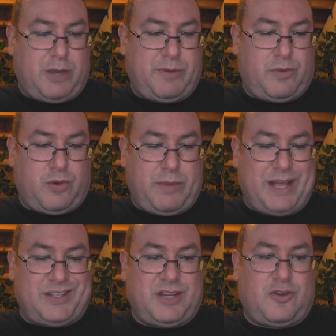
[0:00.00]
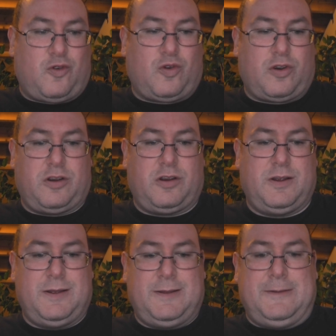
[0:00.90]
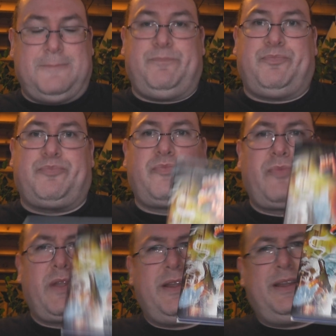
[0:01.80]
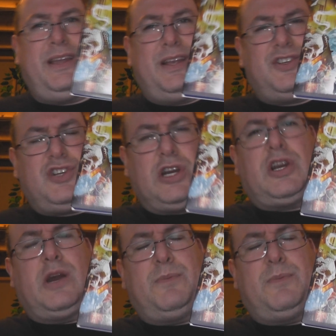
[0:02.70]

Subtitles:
comedy, romance, and horror. It is John